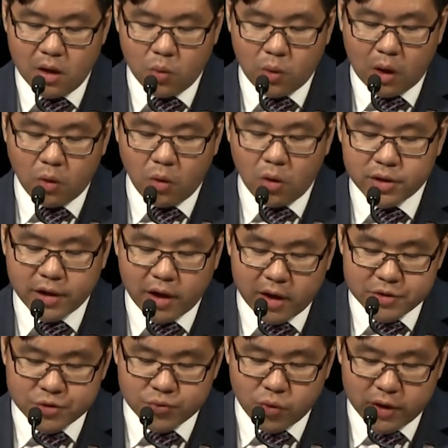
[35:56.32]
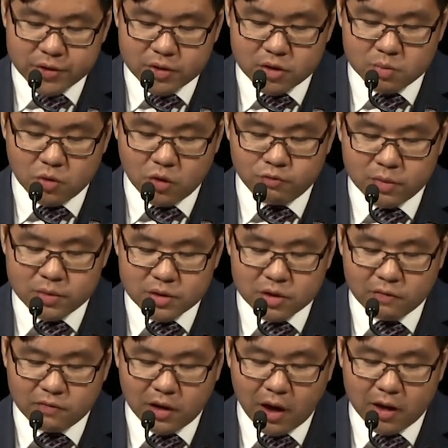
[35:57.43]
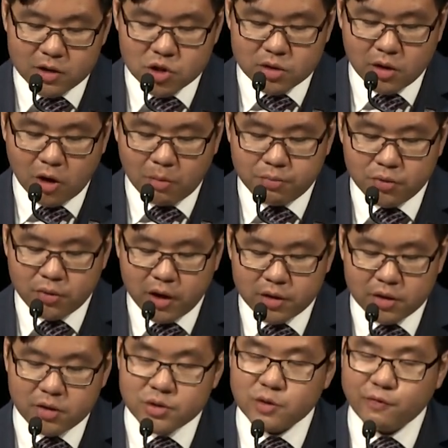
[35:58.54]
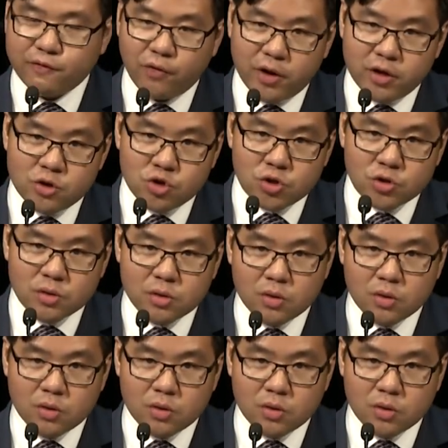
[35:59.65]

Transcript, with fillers: While organised racist movements have largely operated as fringe